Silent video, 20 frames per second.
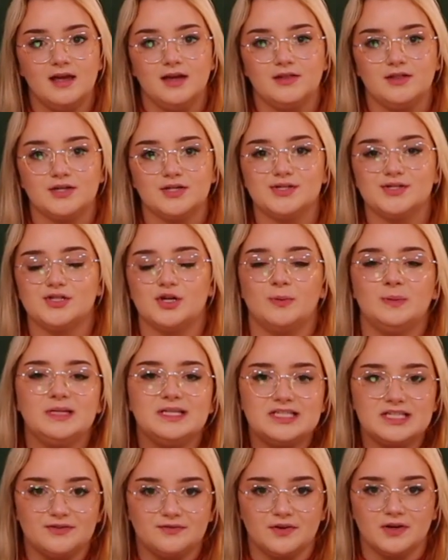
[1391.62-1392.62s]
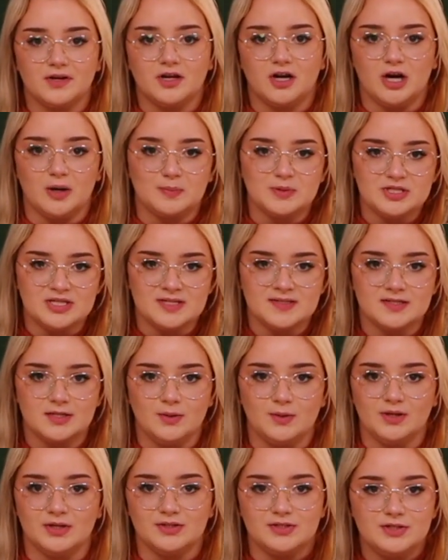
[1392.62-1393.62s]
there's so many different options that you
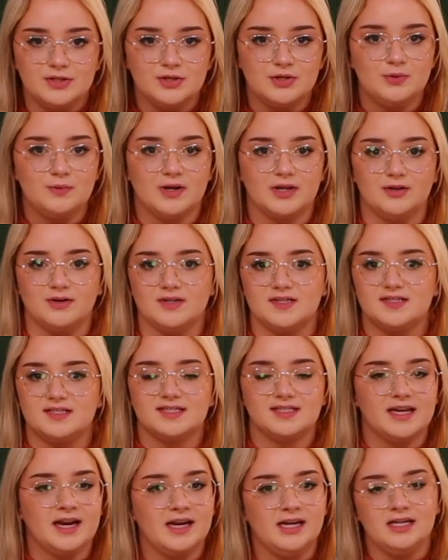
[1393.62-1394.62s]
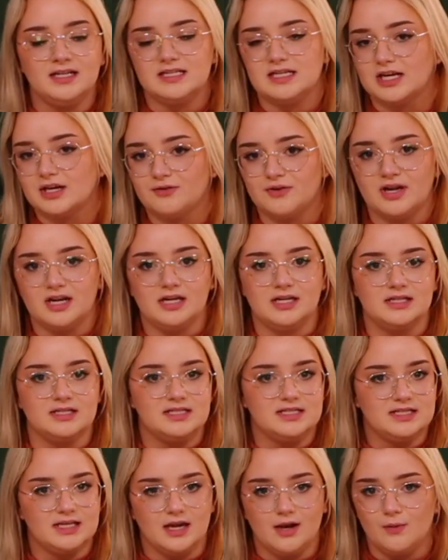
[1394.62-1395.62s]
can do, whether it's designing, decorating,
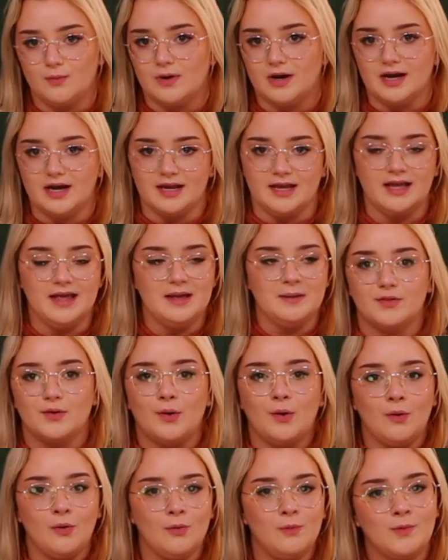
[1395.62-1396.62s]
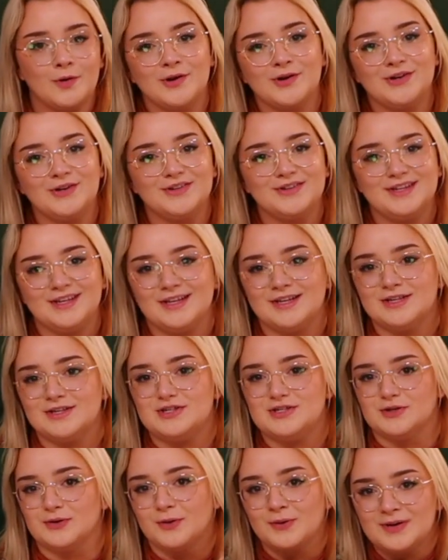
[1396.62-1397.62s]
DIY. The whole world is
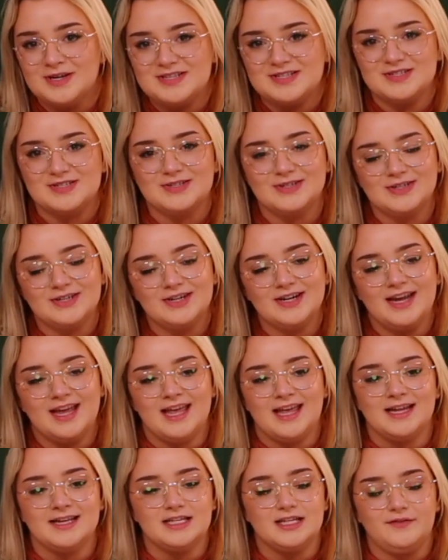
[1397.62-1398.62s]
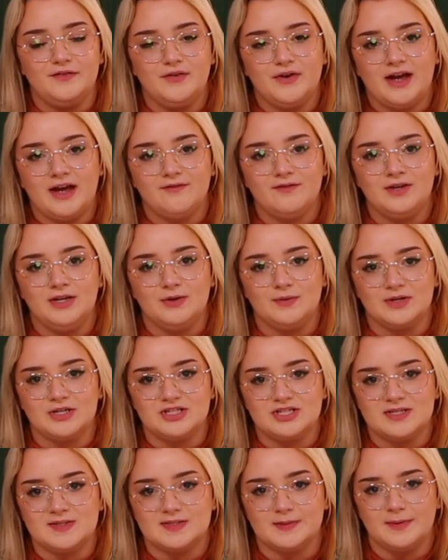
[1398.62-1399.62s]
your oyster, and if you have any
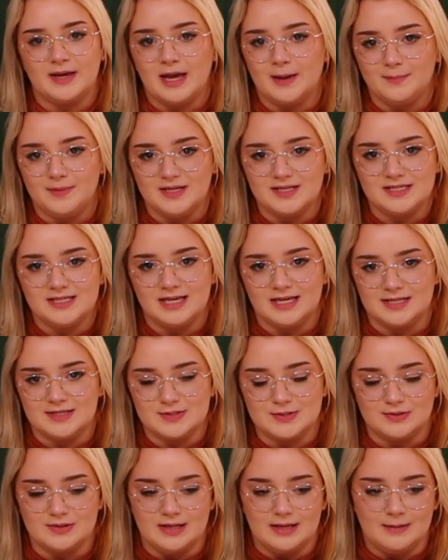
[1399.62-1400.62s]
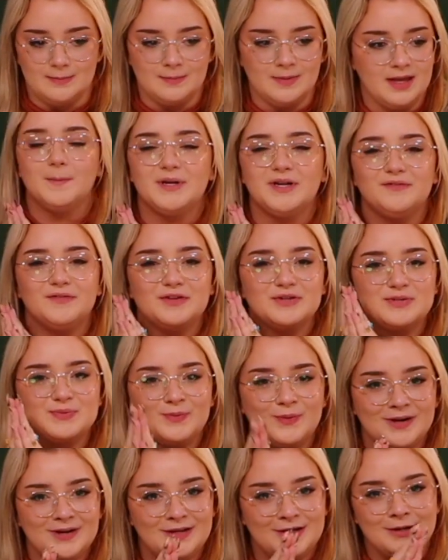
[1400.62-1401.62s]
questions, I'm happy to answer them. But if there's
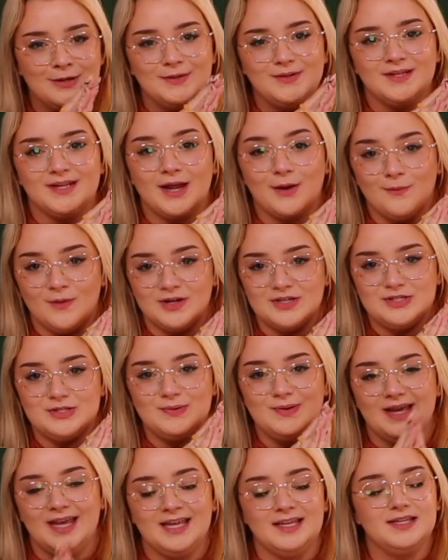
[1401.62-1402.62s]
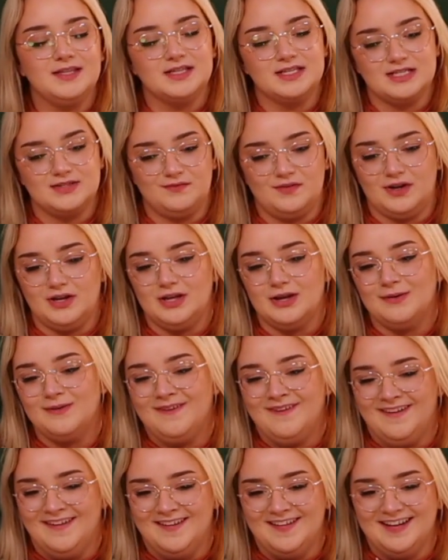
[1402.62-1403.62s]
one note that I want to end this video
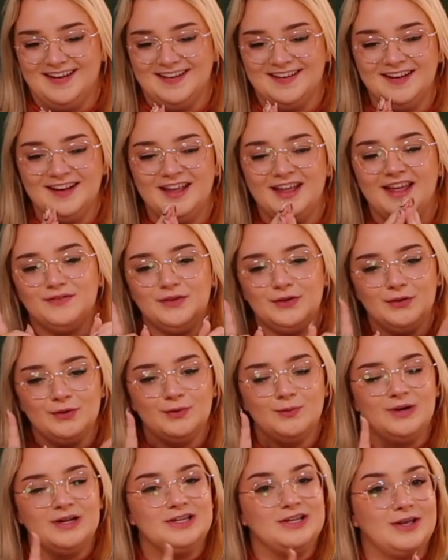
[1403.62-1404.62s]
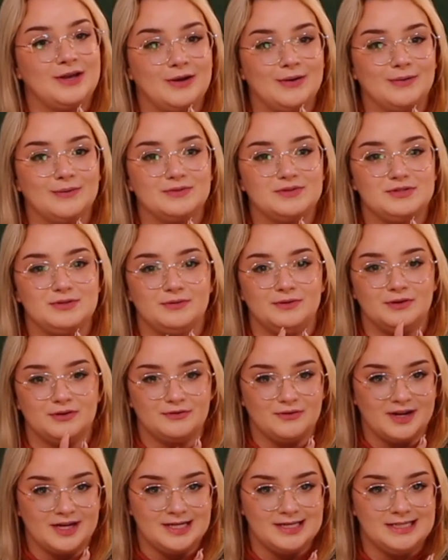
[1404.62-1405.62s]
on, if you want to go to an
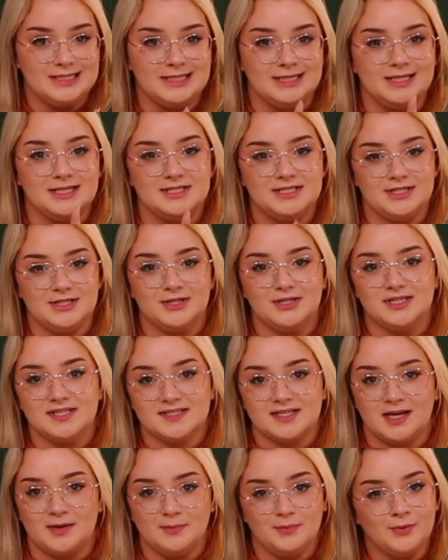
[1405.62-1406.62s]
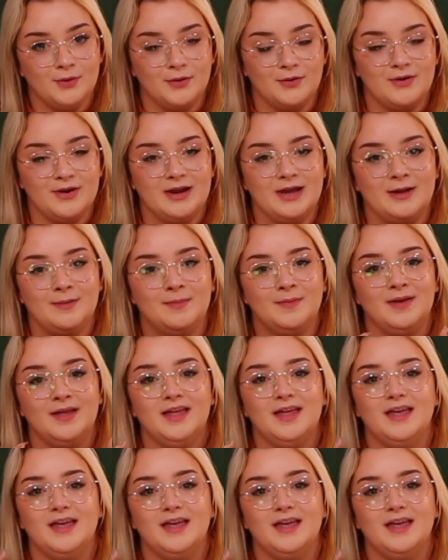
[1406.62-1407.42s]
accredited interior design program,